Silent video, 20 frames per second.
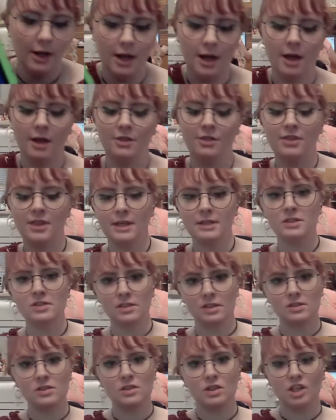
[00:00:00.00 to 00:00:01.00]
This
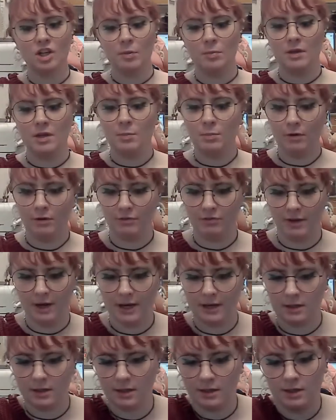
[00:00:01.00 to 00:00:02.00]
is going to be
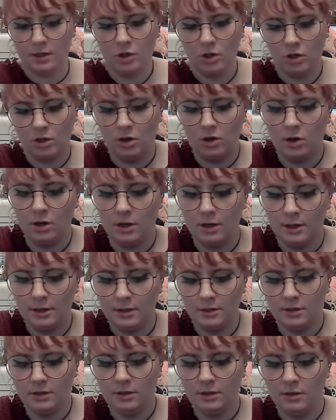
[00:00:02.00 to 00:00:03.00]
provided
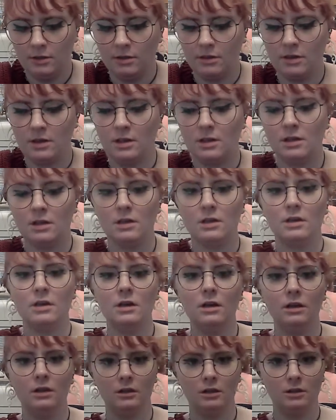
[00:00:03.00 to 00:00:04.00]
on the